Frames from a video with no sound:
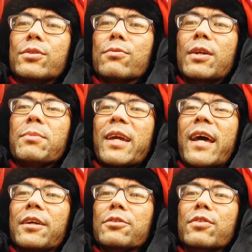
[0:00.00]
running
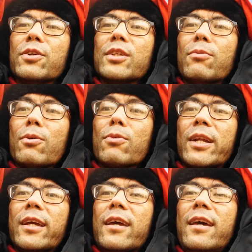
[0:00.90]
mechanic to focus on while
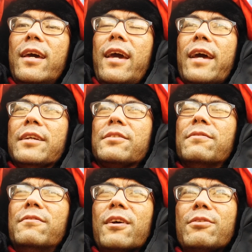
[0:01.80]
running. And it's
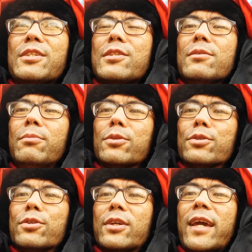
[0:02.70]
very
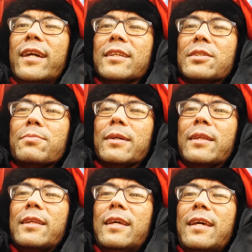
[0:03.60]
similar to cadence, but
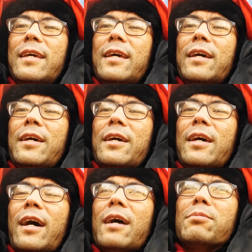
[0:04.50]

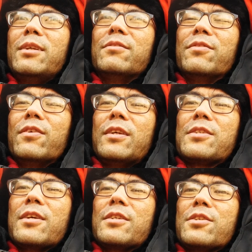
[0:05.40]
I believe
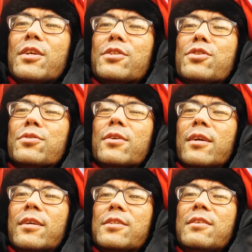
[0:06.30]

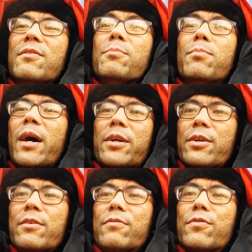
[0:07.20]
it's even better
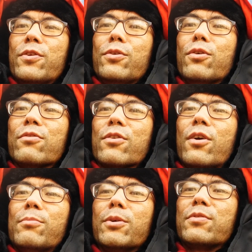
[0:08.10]
for you
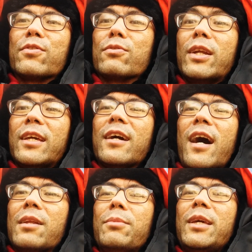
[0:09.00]
overall, both for running
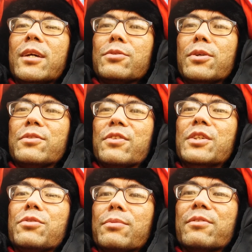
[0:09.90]
economy as well as for
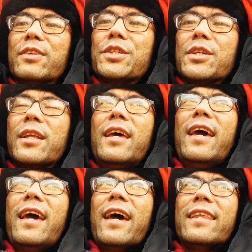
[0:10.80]
injury prevention.
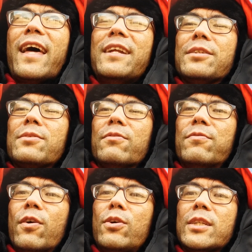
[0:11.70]
And that is
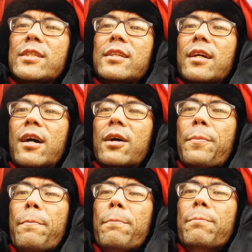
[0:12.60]
focusing on
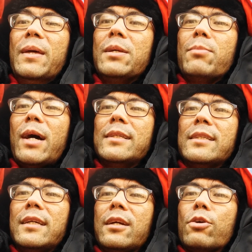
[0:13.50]

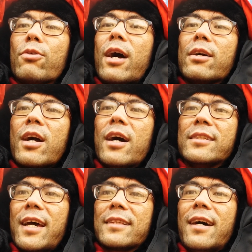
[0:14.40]
minimizing ground
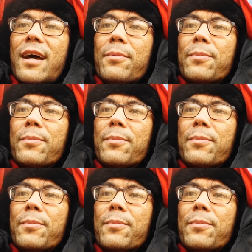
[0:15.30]
contact time,